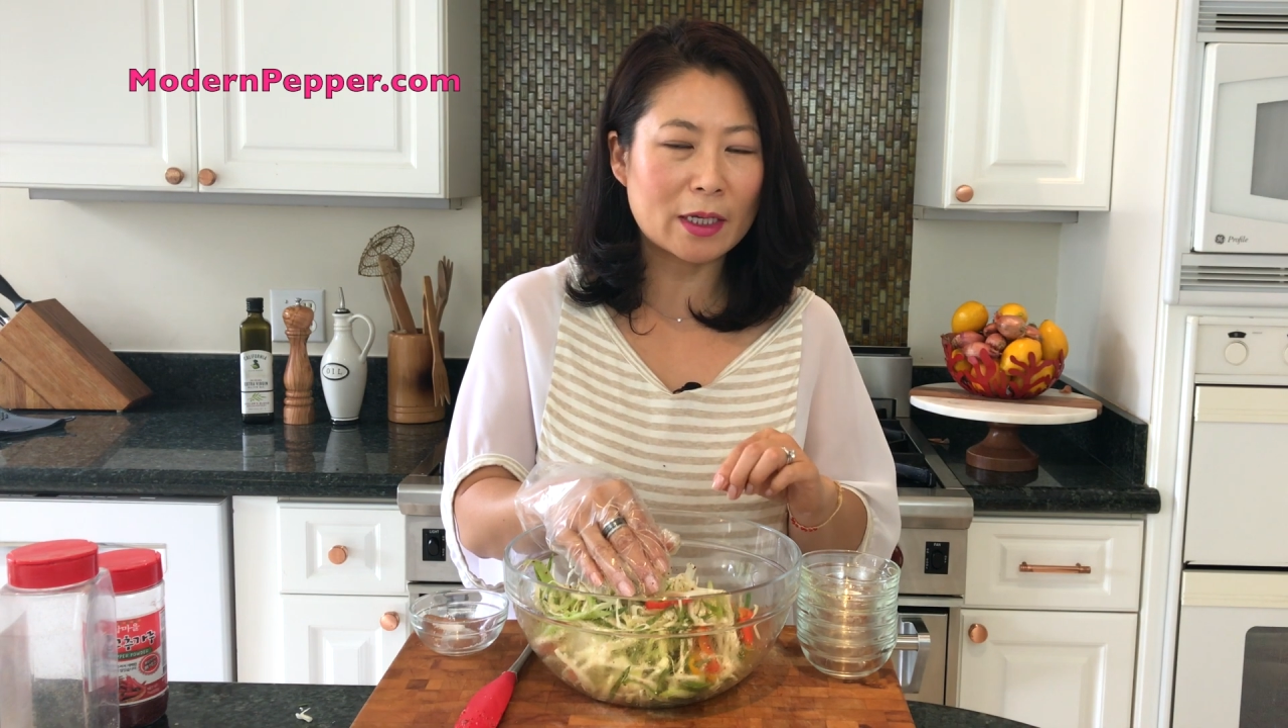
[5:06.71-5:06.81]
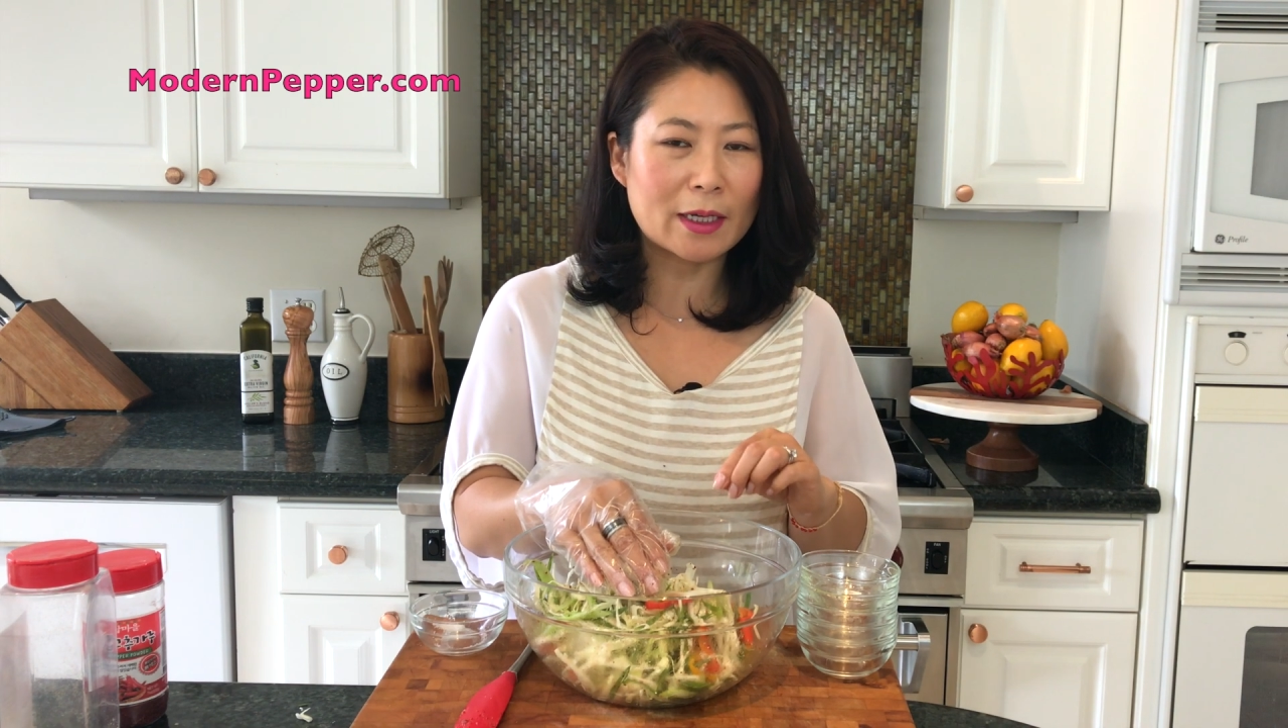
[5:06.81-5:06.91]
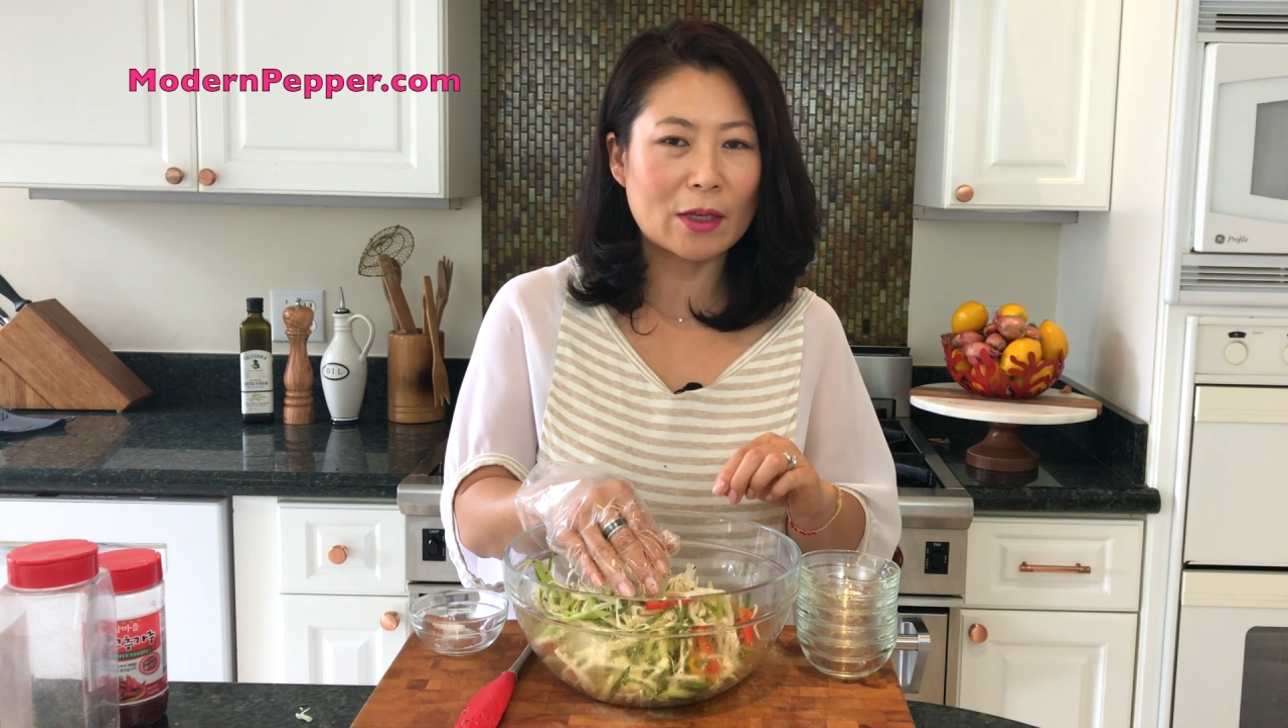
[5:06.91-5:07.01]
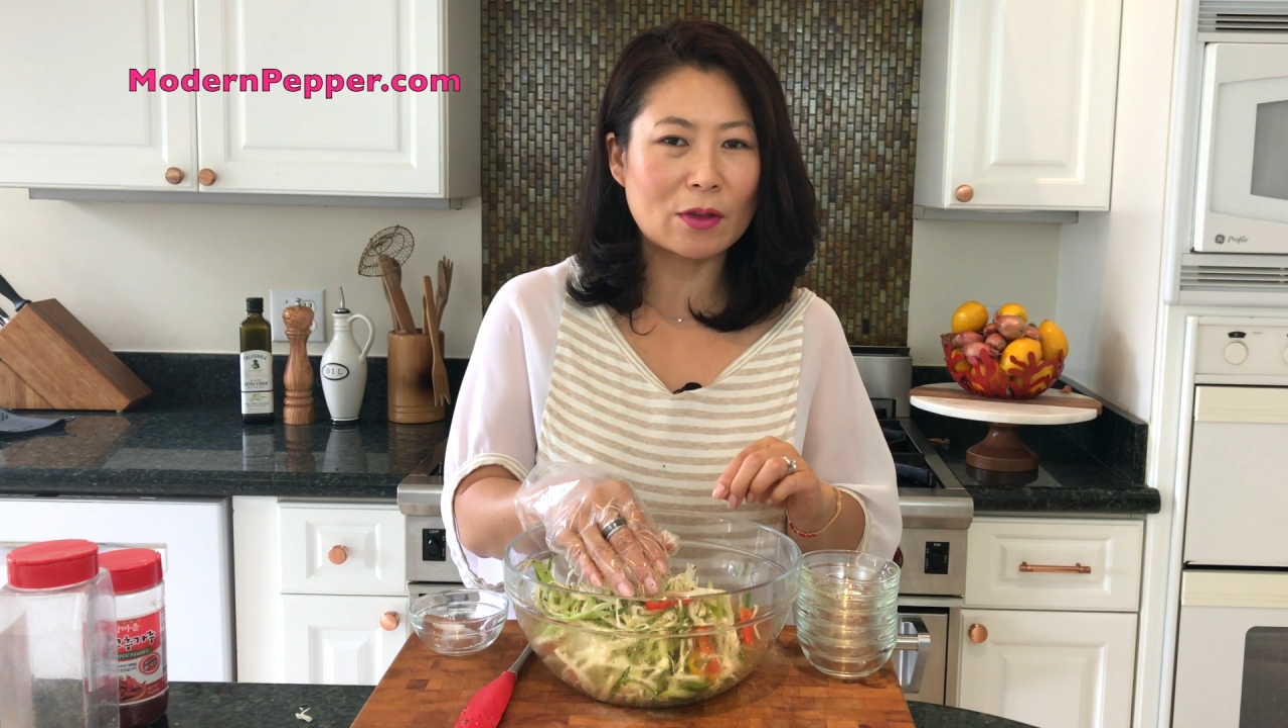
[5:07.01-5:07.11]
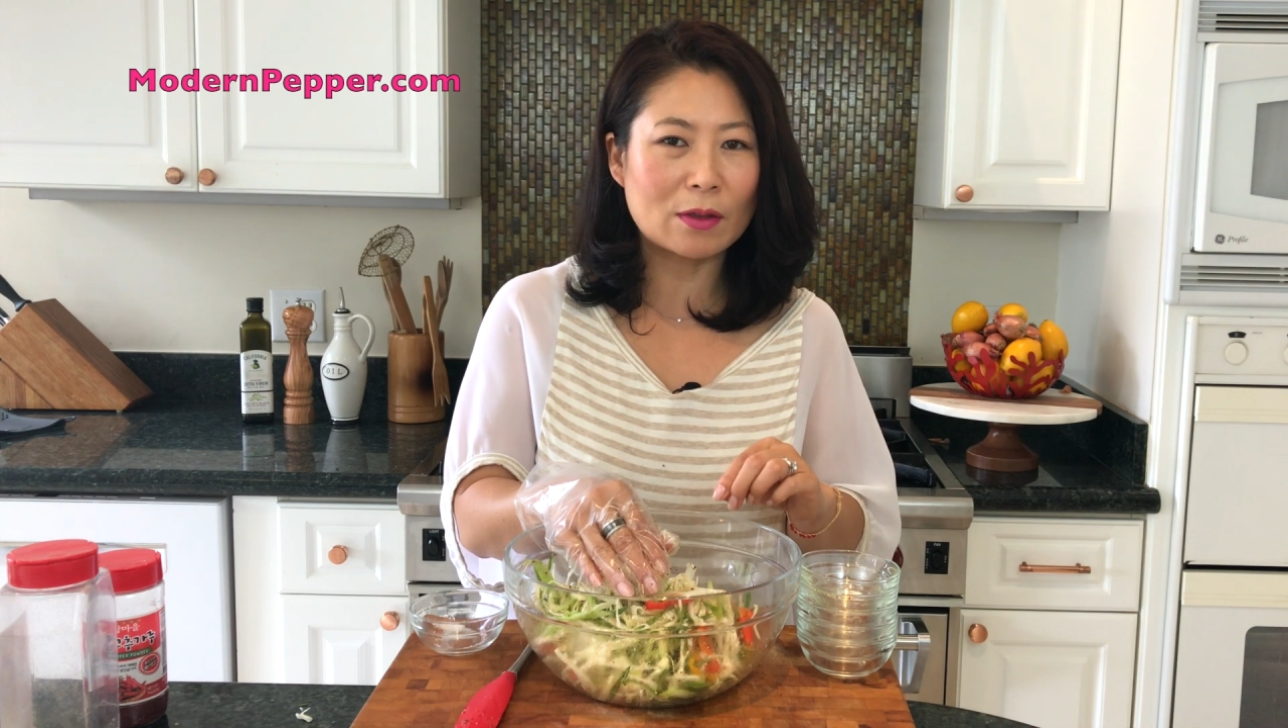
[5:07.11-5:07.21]

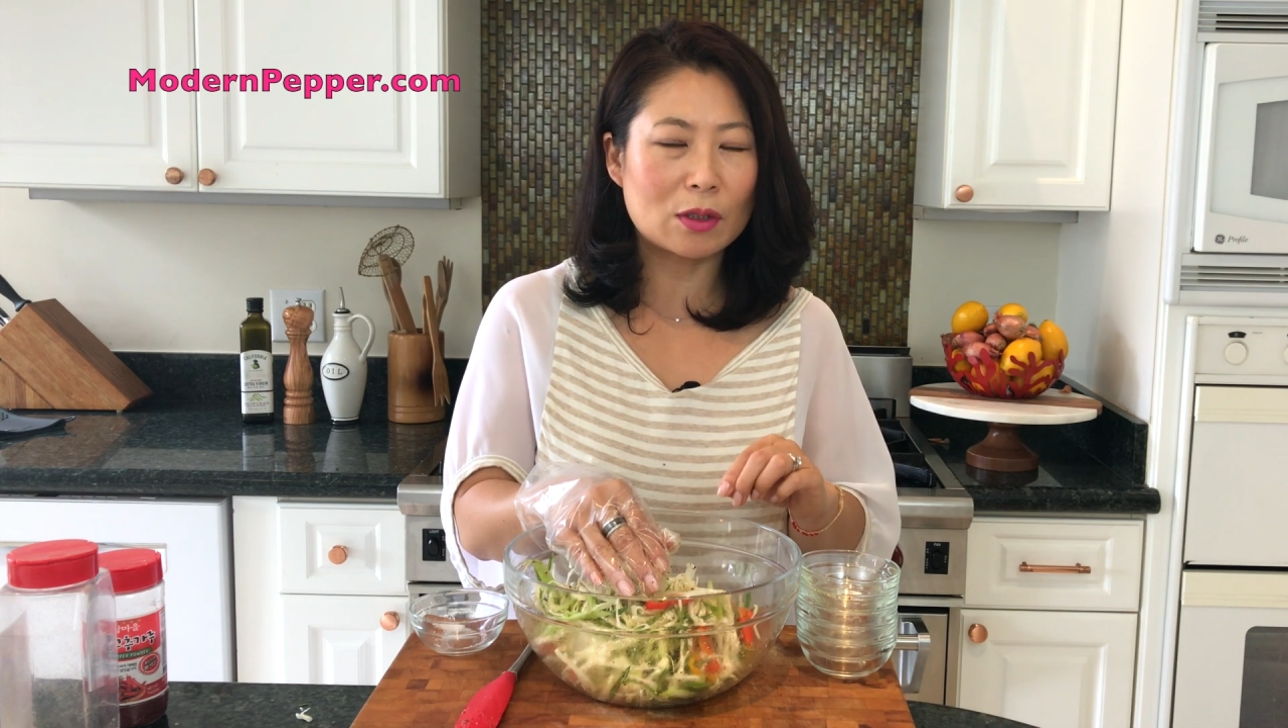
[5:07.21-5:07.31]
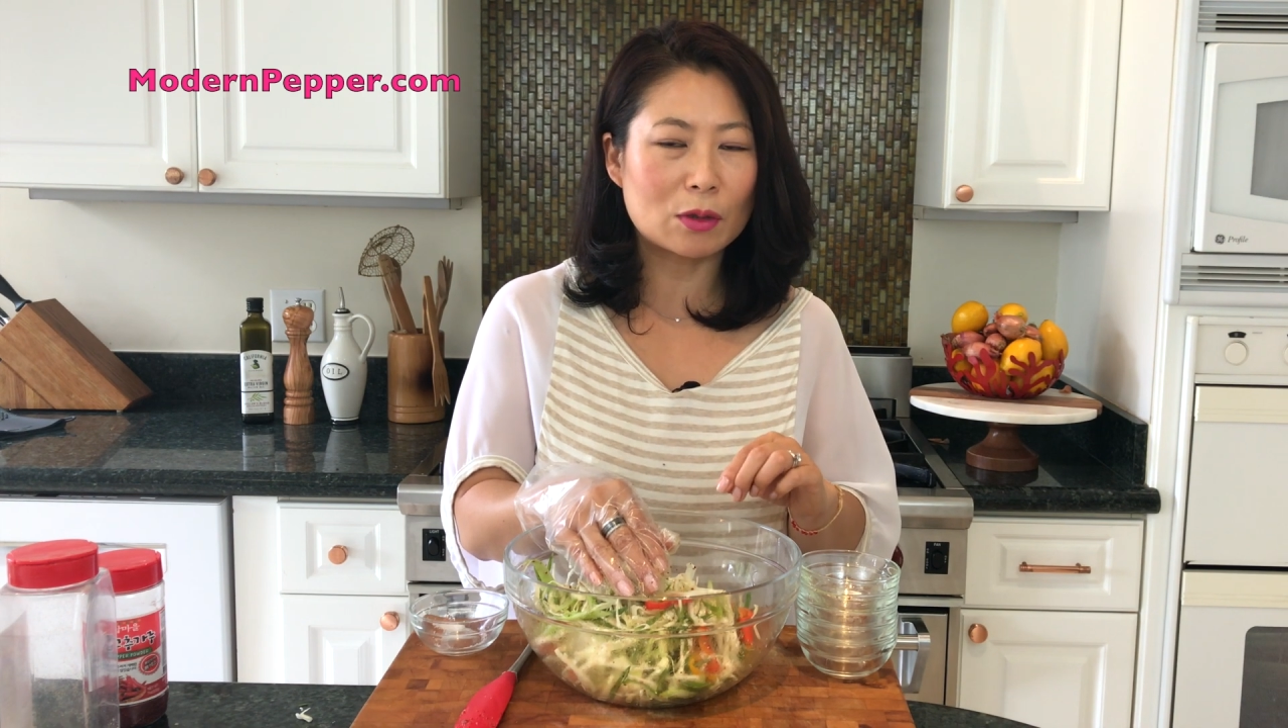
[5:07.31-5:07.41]
check out the